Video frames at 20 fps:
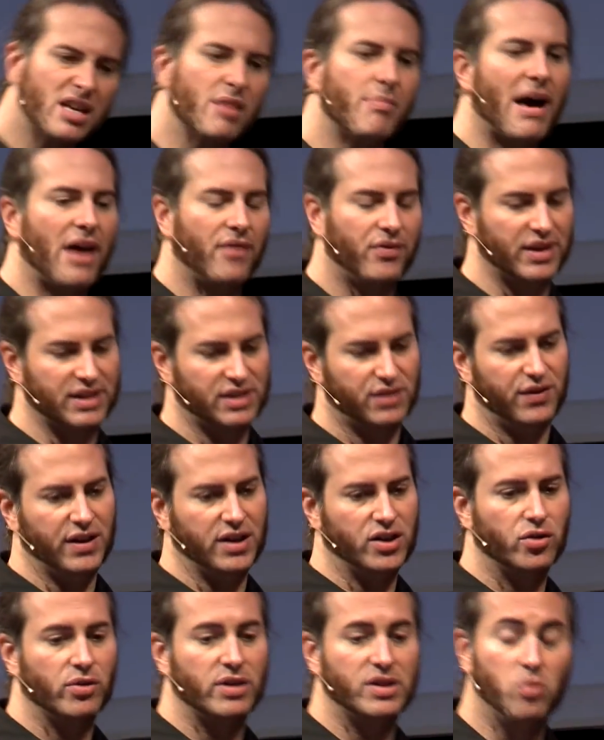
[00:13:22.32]
about this
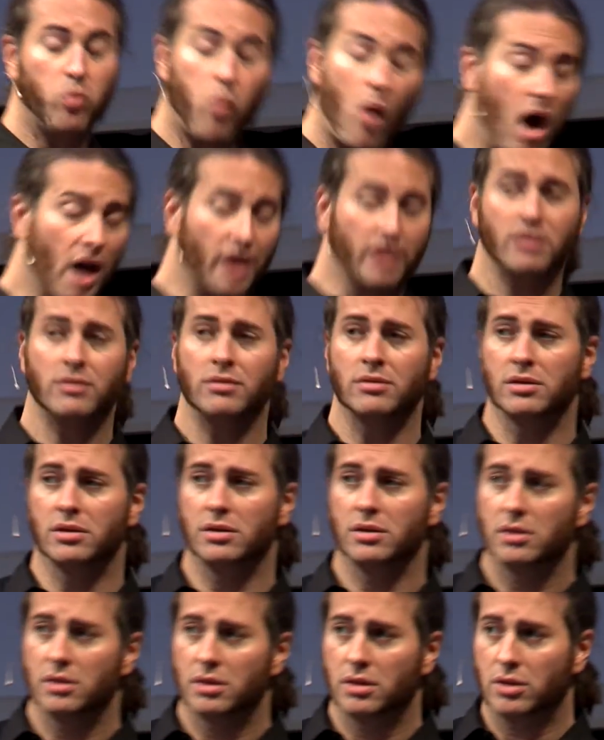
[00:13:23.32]
feature is, 1,
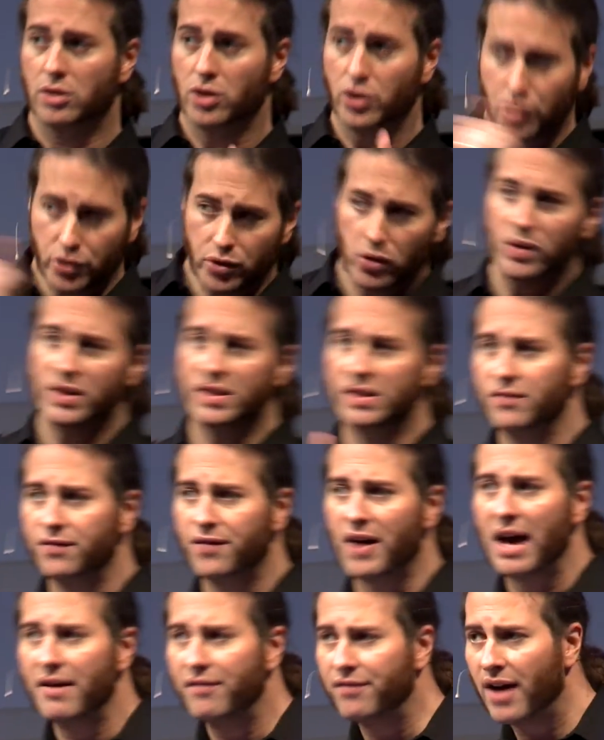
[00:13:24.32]
could you do this in
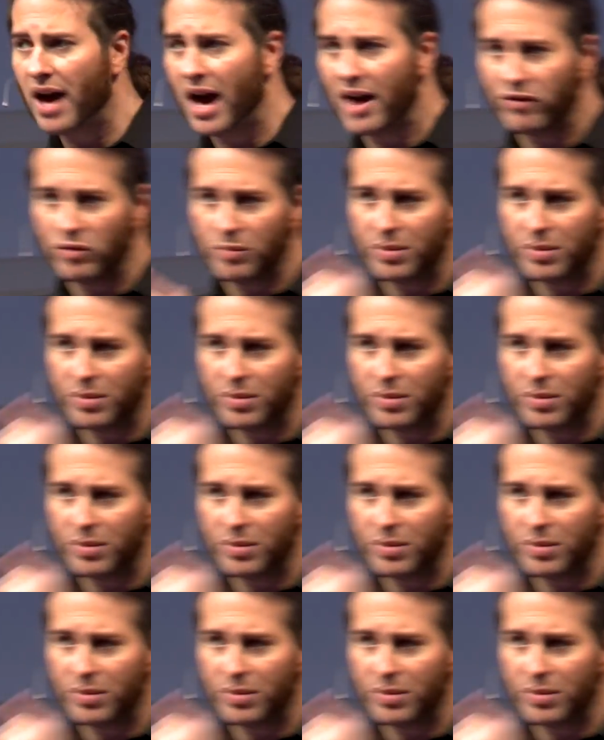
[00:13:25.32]
5.5 and